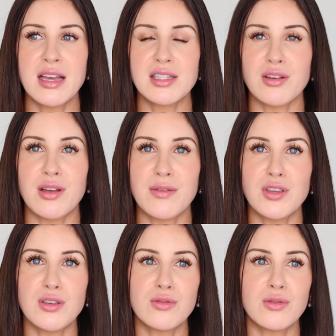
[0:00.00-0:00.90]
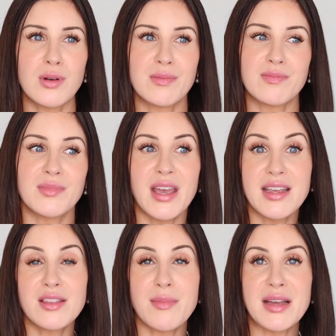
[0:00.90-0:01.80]
So if you
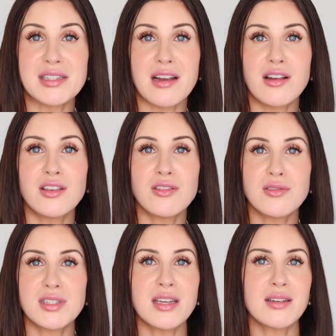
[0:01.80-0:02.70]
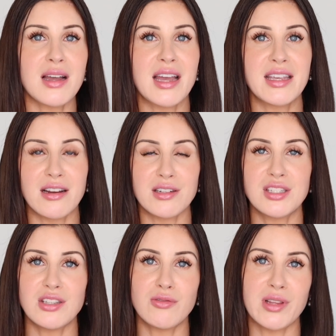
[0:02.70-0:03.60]
like the mascara you're using, I
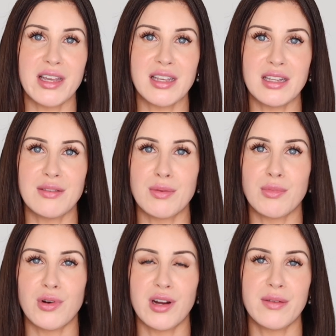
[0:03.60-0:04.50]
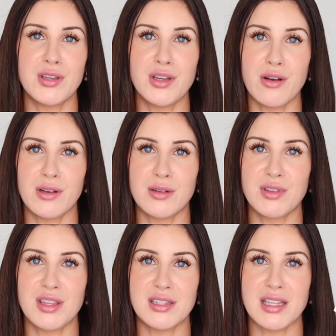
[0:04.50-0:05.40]
guarantee you will like it even more if you go in
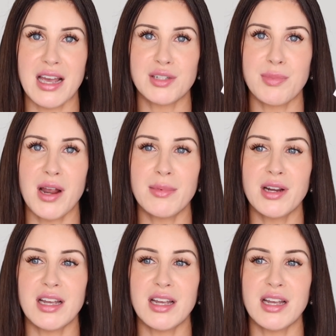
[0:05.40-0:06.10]
with this lash primer.